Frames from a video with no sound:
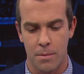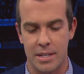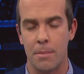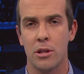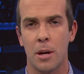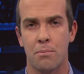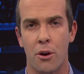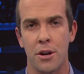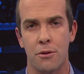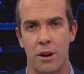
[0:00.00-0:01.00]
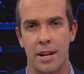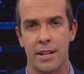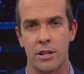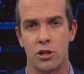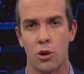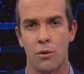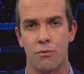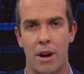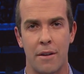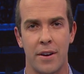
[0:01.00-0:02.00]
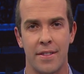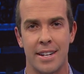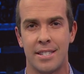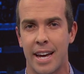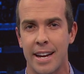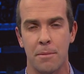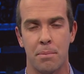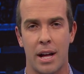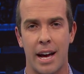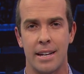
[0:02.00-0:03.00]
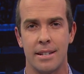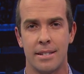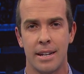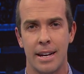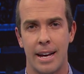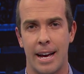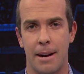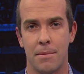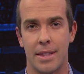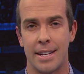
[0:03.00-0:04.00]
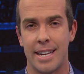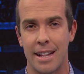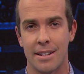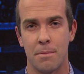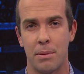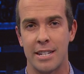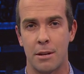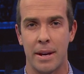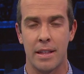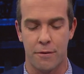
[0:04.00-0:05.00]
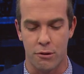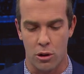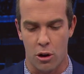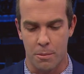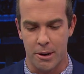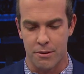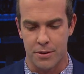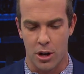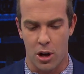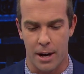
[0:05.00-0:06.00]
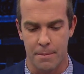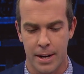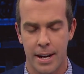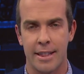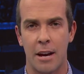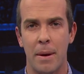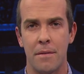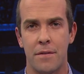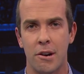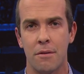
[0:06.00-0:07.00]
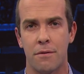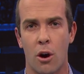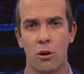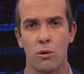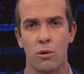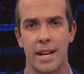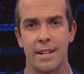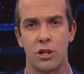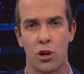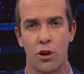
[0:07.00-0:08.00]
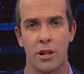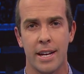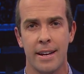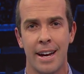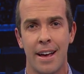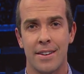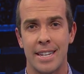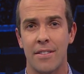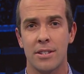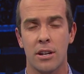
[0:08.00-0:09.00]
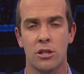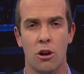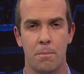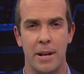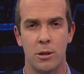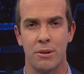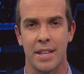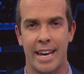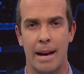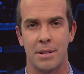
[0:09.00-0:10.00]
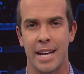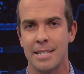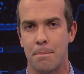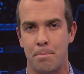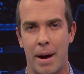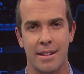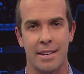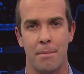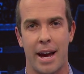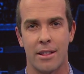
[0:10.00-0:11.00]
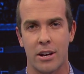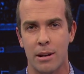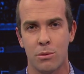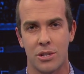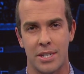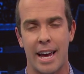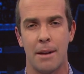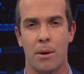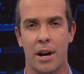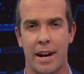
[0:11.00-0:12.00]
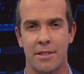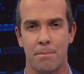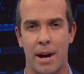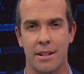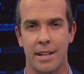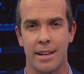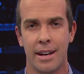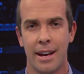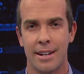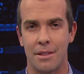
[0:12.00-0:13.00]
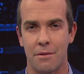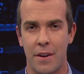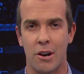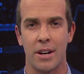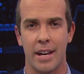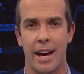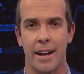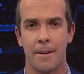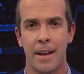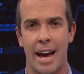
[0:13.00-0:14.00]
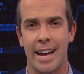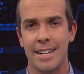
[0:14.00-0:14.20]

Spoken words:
someone like Brody Grundy and Jordan Roughead, they're senior players, they're talented players, they've been there for a long period of time. They've been very vocal internally. There's others like Scott Pendlebury, the captain. He's a Buckley man. Like, he will stand by Nathan Buckley to the very end. And he